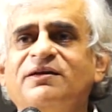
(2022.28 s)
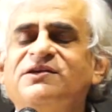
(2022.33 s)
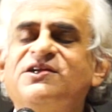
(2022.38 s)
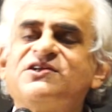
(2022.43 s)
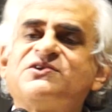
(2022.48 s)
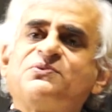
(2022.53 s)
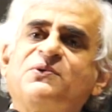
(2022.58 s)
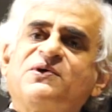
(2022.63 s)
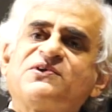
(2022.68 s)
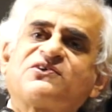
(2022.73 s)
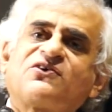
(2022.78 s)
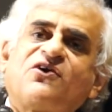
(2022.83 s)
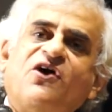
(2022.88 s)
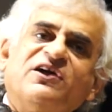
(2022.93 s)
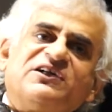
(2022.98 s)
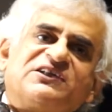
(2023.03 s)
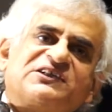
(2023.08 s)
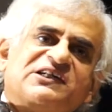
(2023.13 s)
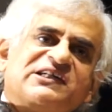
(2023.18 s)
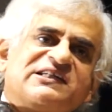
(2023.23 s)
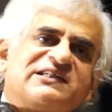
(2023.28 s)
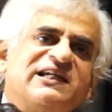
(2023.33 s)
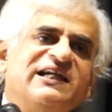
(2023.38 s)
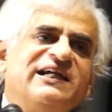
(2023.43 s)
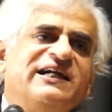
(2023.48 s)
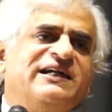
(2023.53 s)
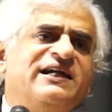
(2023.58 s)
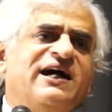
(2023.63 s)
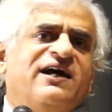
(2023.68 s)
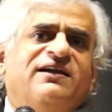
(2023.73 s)
This was
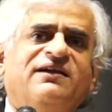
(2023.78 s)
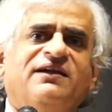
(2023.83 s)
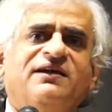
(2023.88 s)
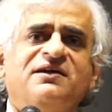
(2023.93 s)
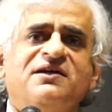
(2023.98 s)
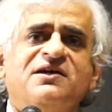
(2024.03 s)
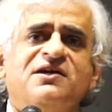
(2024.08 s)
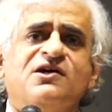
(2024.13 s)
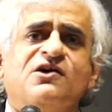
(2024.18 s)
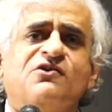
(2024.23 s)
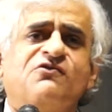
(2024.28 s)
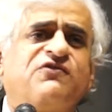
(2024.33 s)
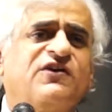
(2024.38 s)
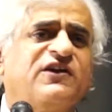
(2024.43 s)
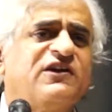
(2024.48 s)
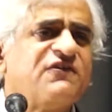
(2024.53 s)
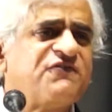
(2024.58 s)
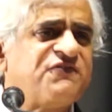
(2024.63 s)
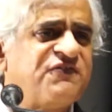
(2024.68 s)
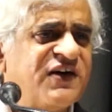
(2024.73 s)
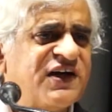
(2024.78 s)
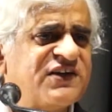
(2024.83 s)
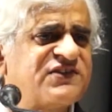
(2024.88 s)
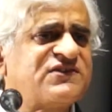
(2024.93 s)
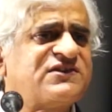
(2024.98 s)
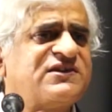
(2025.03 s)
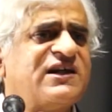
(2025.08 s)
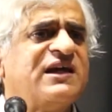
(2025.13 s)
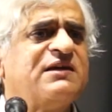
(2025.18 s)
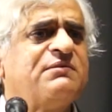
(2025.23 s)
consciously done for the
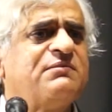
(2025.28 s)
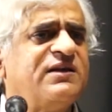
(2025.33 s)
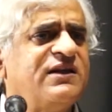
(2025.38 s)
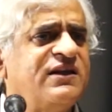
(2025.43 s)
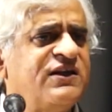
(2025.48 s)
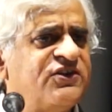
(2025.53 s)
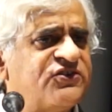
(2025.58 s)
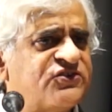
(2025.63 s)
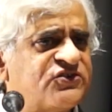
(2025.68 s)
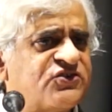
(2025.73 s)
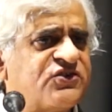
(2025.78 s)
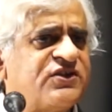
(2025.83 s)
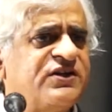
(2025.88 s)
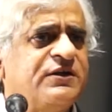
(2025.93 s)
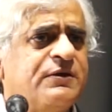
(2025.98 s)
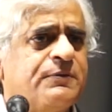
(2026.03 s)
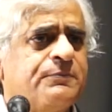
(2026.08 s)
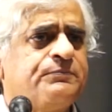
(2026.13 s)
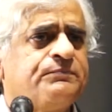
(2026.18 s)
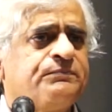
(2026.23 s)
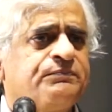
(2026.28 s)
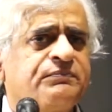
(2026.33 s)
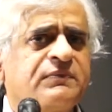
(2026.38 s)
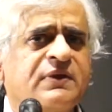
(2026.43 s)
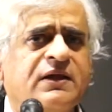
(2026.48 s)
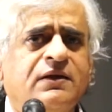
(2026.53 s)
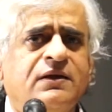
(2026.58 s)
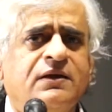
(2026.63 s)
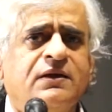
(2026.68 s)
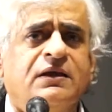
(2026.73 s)
first time in history.
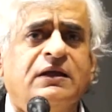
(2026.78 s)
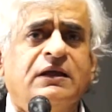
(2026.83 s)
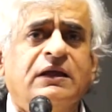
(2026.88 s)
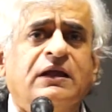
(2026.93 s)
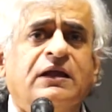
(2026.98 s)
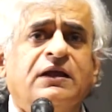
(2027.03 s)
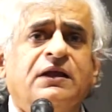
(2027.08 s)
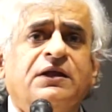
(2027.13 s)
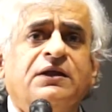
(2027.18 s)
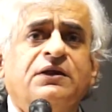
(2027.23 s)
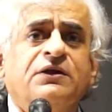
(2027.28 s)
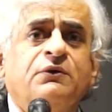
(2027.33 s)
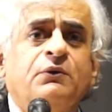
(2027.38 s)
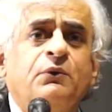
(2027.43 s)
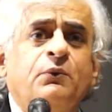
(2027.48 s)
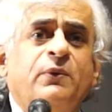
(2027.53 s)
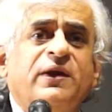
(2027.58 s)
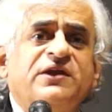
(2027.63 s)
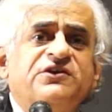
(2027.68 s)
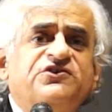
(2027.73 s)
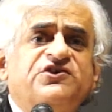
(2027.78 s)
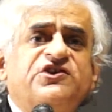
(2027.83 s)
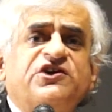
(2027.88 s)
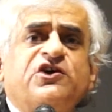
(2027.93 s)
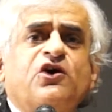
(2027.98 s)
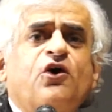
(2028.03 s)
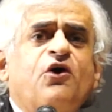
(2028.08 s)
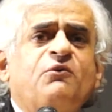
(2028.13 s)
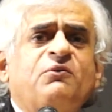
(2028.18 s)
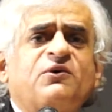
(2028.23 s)
When
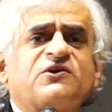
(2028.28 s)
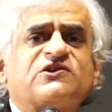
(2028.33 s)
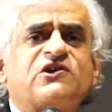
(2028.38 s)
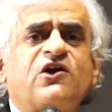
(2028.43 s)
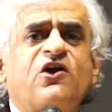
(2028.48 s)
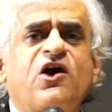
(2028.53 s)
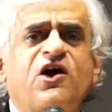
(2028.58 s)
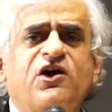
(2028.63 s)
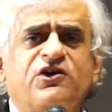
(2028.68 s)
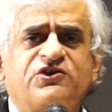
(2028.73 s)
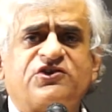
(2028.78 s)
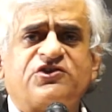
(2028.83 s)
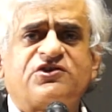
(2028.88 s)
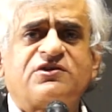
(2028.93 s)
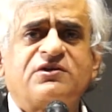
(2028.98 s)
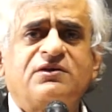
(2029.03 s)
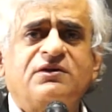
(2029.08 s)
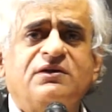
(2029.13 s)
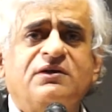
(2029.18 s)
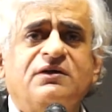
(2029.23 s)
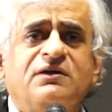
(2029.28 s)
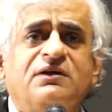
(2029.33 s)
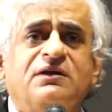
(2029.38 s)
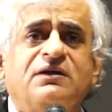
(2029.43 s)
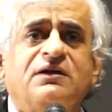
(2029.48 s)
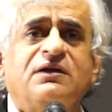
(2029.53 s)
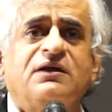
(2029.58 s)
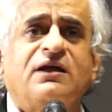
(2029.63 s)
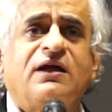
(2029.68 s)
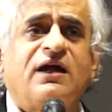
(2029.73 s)
Jio was launched,
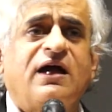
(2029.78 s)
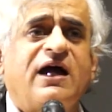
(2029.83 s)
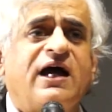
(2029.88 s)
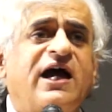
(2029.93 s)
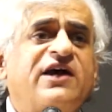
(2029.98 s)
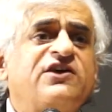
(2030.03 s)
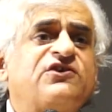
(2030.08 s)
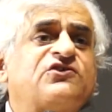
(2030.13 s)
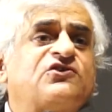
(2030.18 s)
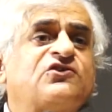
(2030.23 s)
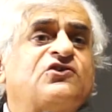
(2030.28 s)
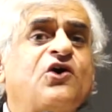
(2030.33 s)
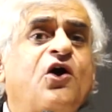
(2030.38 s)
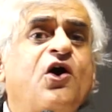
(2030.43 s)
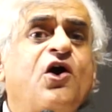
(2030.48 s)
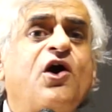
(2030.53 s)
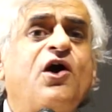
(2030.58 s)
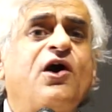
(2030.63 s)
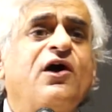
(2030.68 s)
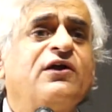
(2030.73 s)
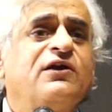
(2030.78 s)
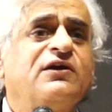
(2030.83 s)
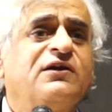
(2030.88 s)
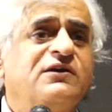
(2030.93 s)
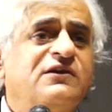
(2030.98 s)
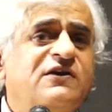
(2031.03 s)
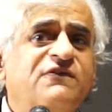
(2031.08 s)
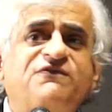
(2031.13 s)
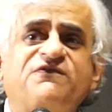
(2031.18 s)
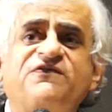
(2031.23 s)
I
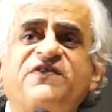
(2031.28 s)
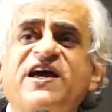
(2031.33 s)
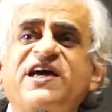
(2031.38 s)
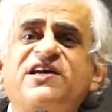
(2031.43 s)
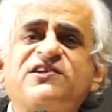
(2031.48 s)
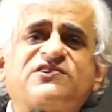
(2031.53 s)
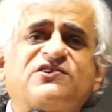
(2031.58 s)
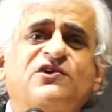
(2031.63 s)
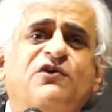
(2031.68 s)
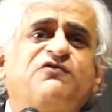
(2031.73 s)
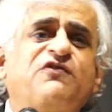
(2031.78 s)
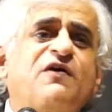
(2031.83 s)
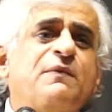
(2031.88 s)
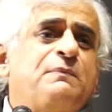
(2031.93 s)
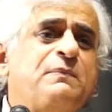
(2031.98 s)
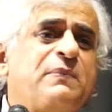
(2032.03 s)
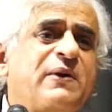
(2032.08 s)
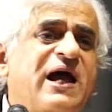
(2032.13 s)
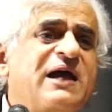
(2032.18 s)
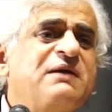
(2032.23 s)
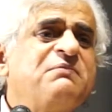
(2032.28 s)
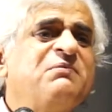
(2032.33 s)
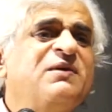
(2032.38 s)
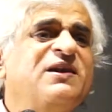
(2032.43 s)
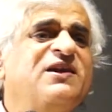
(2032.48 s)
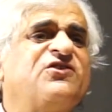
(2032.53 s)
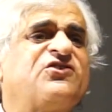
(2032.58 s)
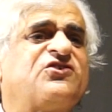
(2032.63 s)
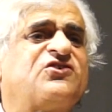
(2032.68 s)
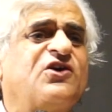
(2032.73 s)
saw the face of a Prime
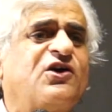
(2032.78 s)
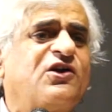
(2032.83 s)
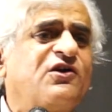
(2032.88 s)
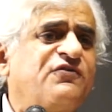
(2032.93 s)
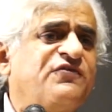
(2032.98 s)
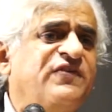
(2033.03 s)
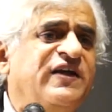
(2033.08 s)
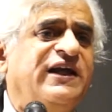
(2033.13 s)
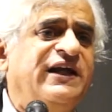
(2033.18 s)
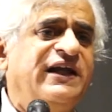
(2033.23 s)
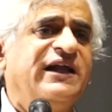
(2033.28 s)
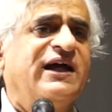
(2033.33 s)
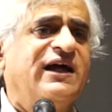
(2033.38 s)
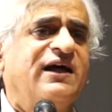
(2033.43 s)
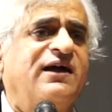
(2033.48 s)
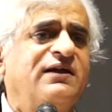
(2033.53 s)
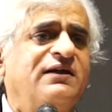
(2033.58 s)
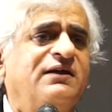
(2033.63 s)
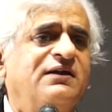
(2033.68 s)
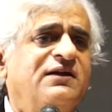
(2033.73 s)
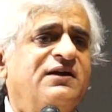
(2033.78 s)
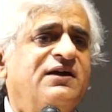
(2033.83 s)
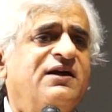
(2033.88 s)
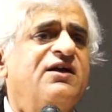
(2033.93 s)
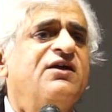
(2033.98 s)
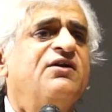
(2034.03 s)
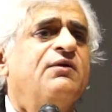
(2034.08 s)
Minister of India